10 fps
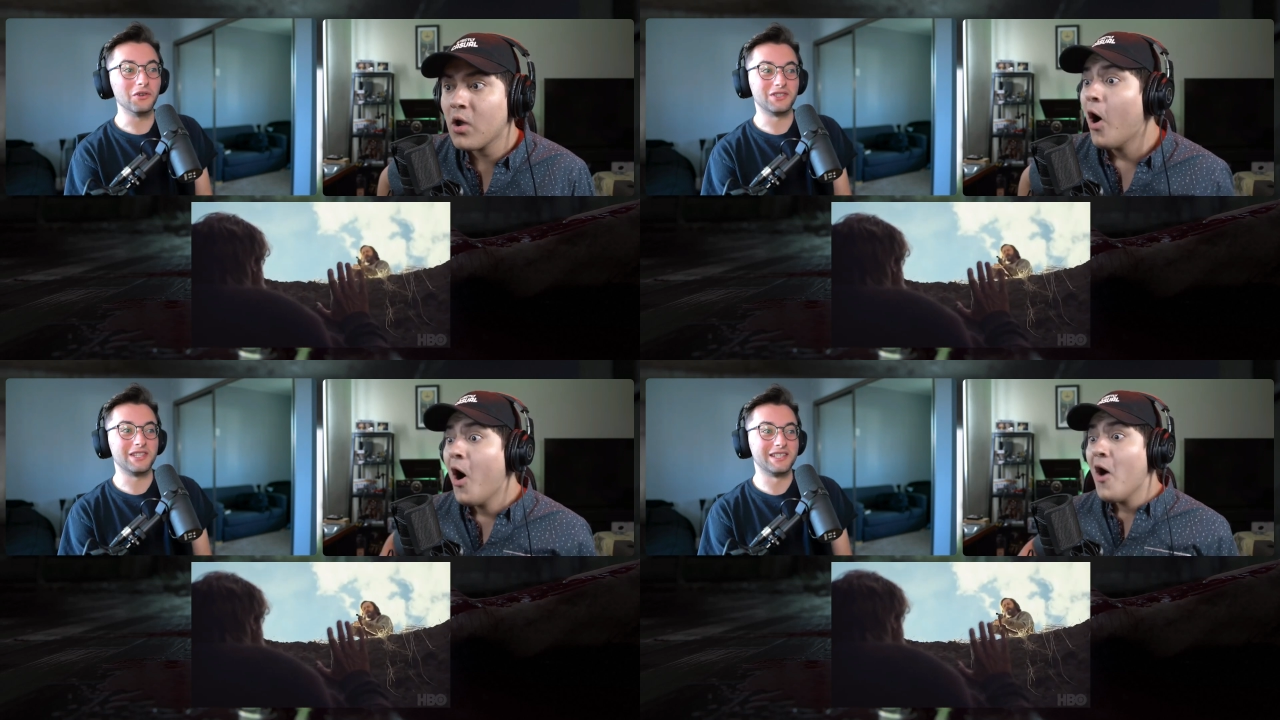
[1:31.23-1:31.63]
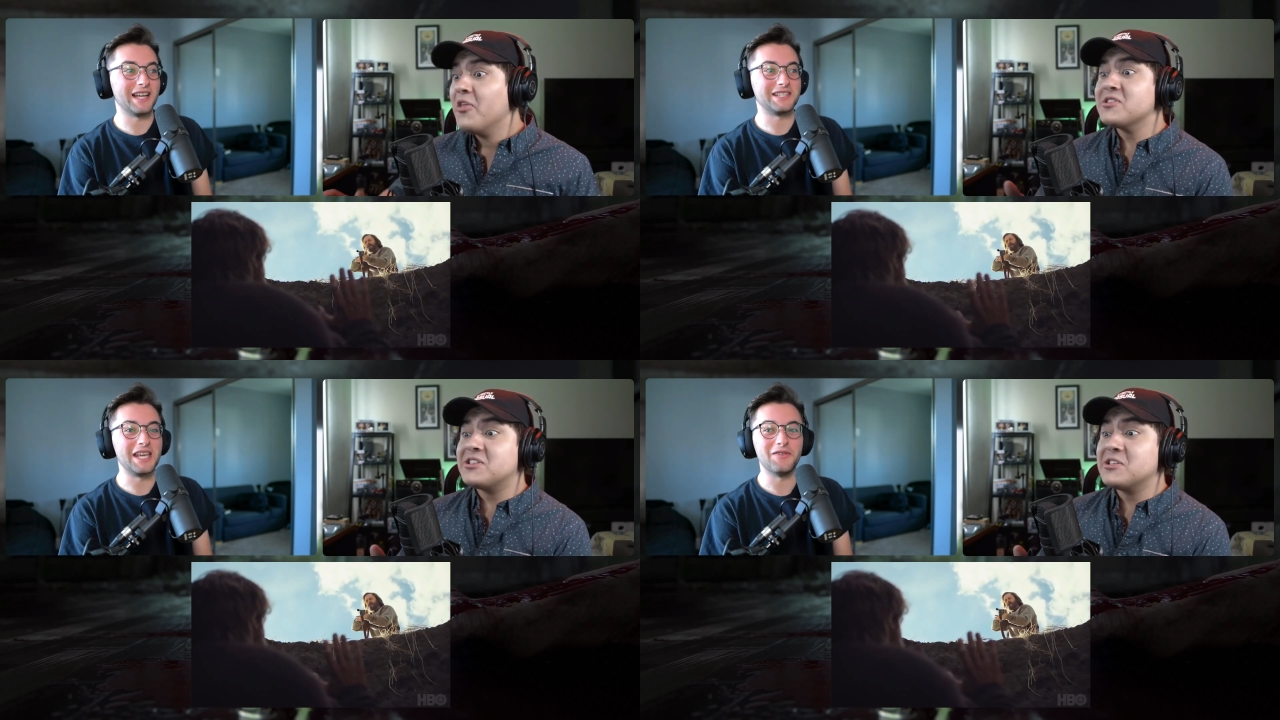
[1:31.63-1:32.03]
Speaker 1: Is that
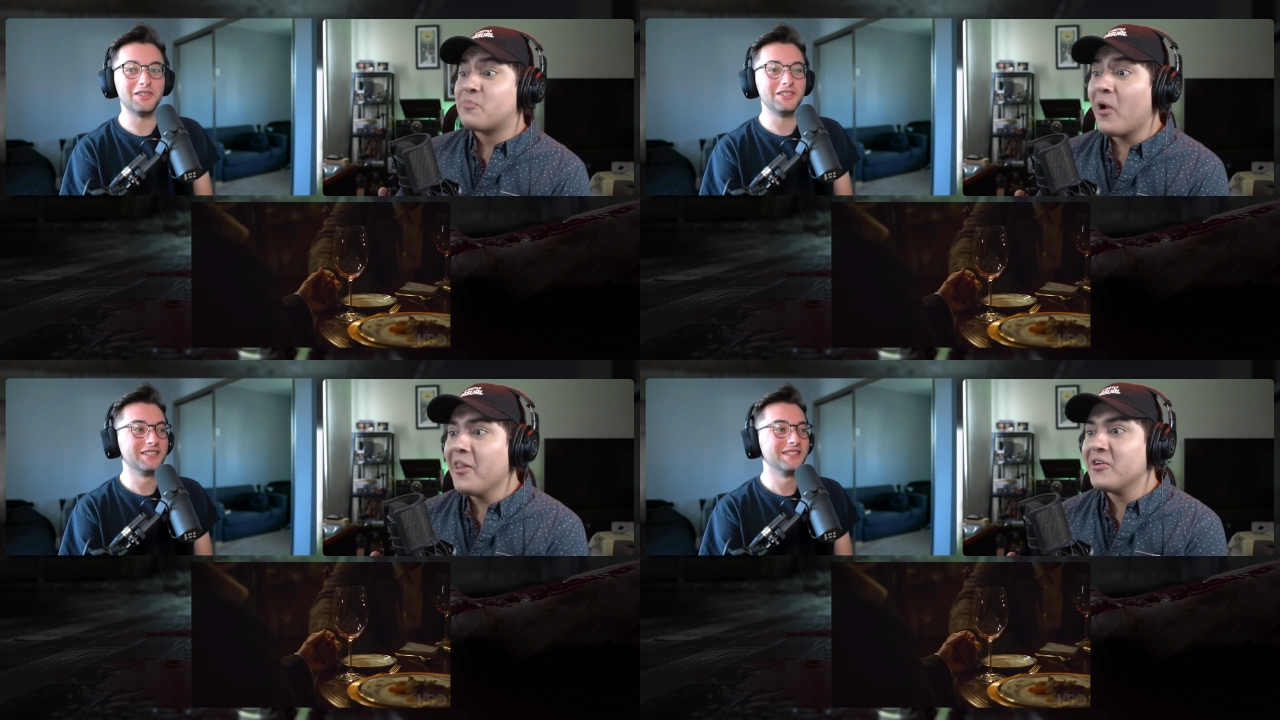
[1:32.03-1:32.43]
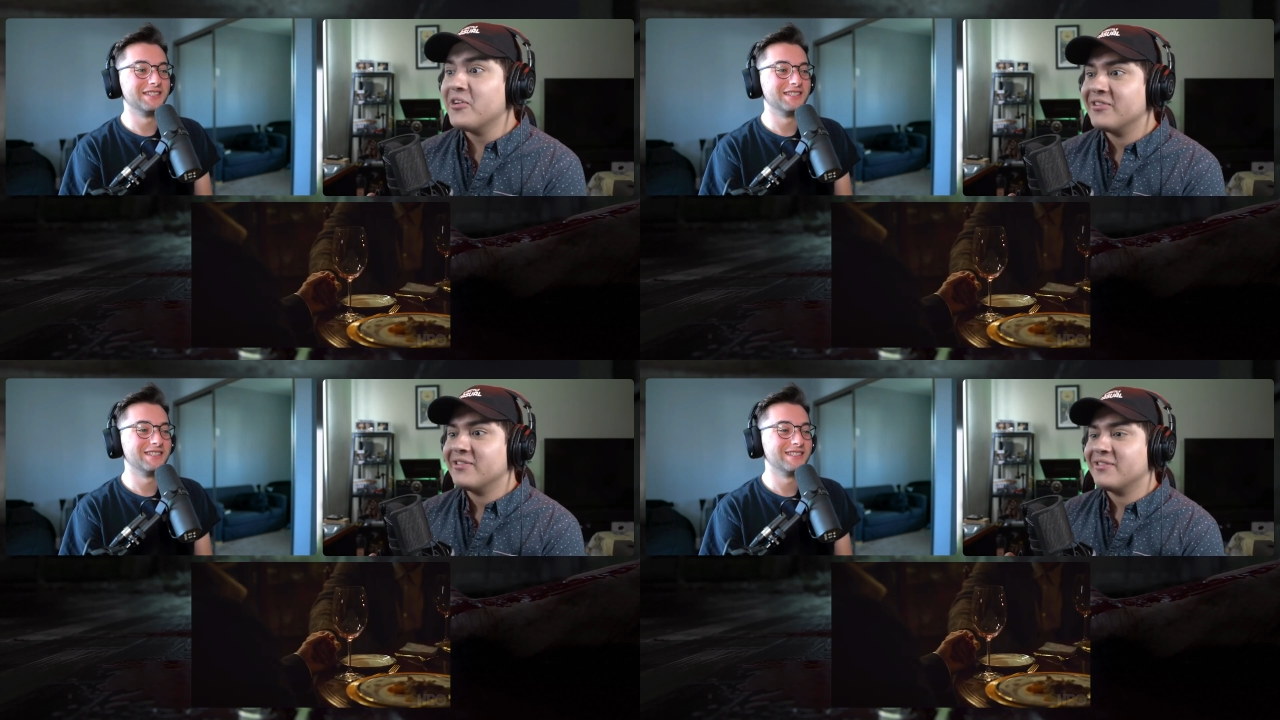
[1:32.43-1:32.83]
David?
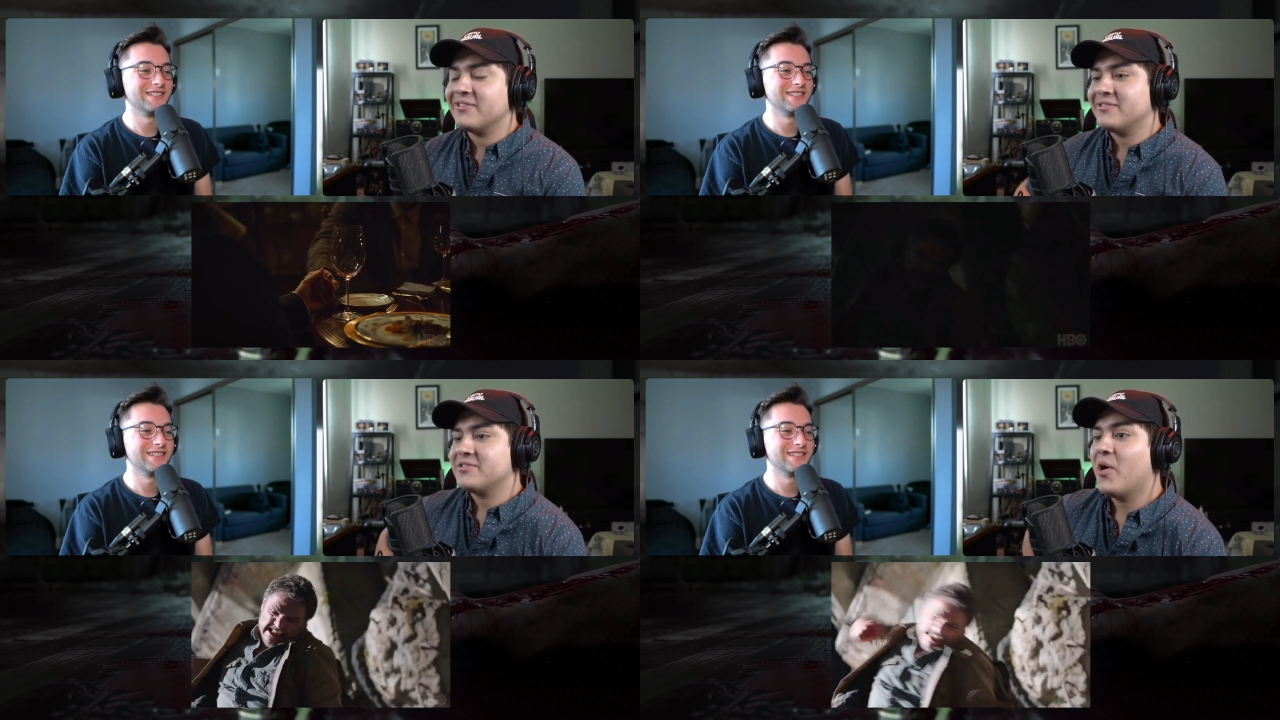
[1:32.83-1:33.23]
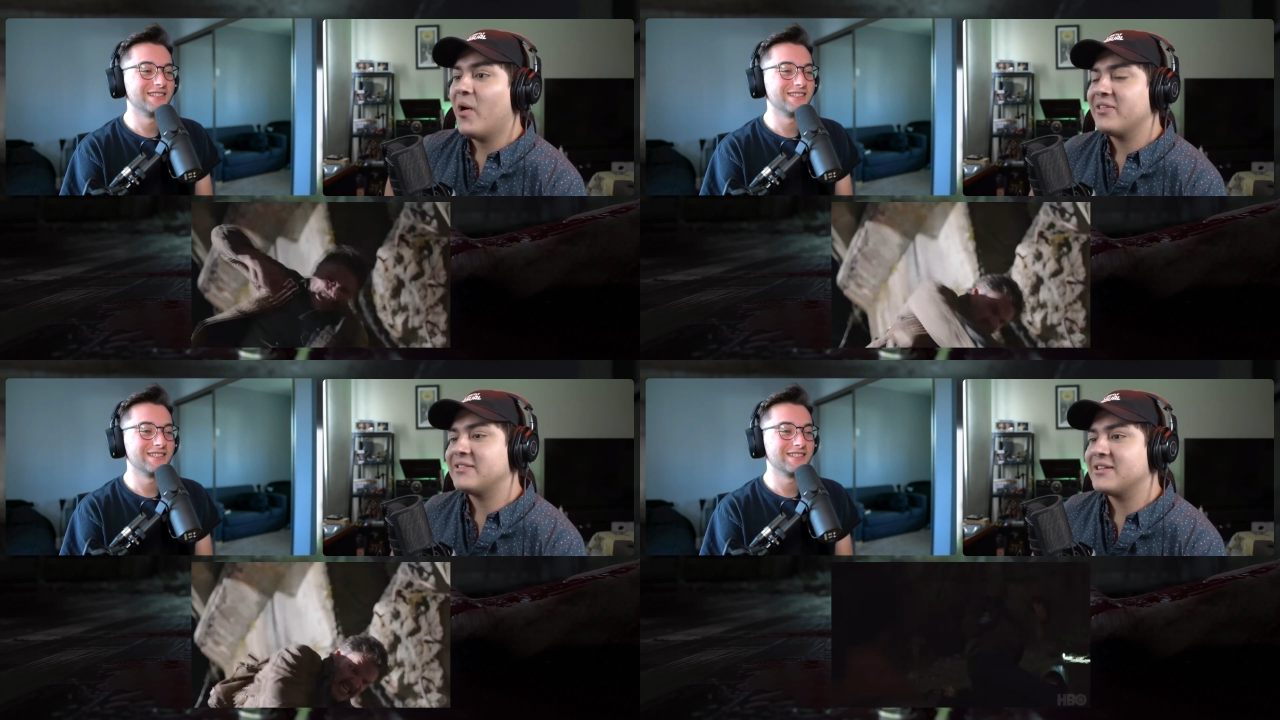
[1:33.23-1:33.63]
Mother! No,
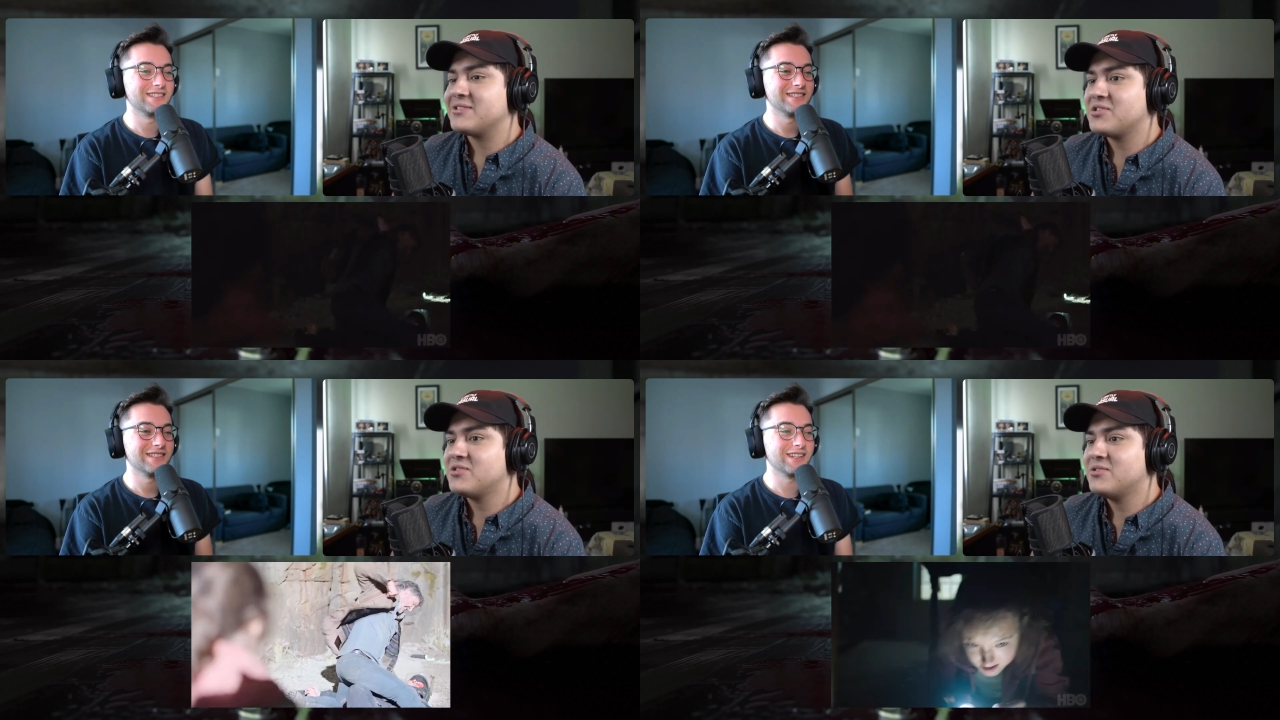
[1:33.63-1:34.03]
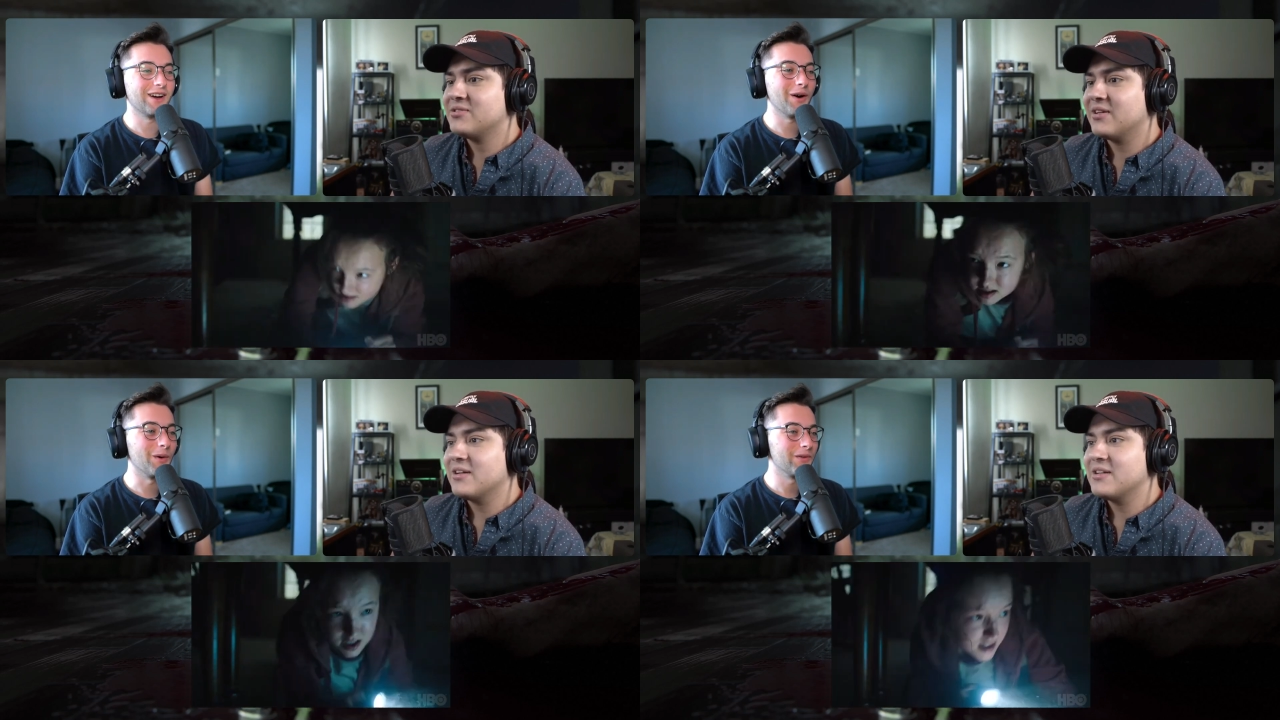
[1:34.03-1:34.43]
I think that's...
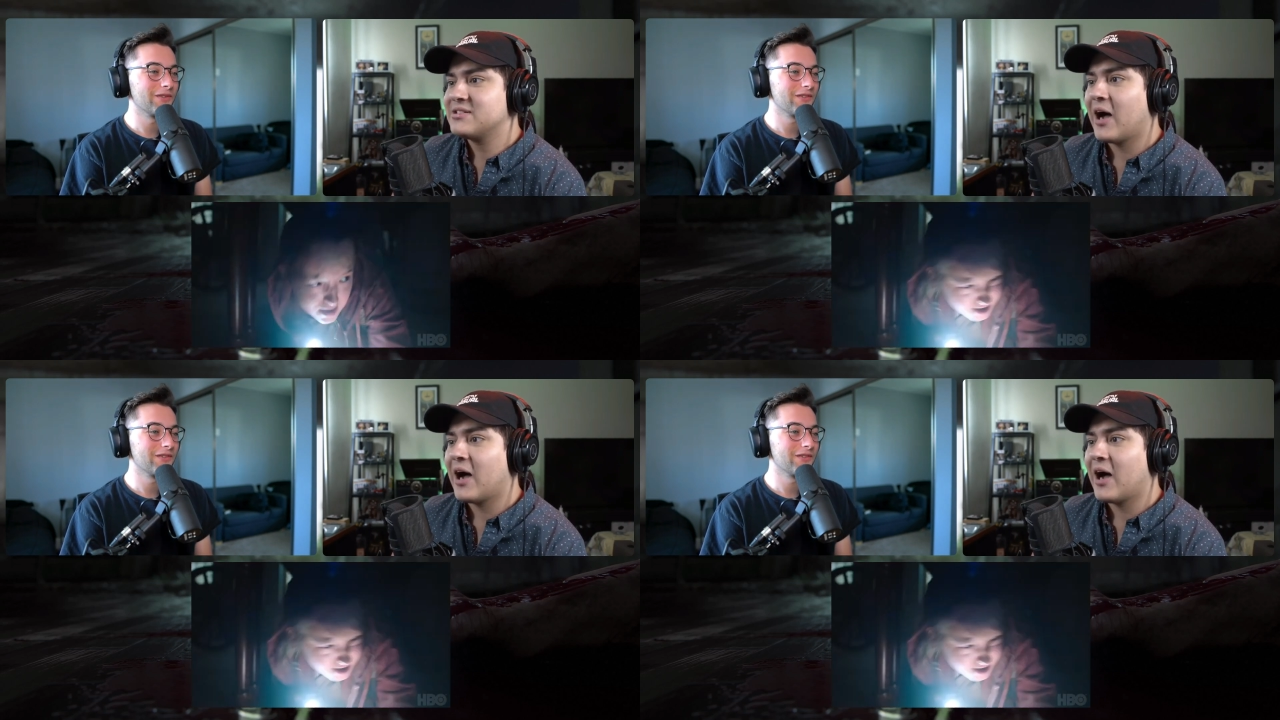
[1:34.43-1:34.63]
Oh, it's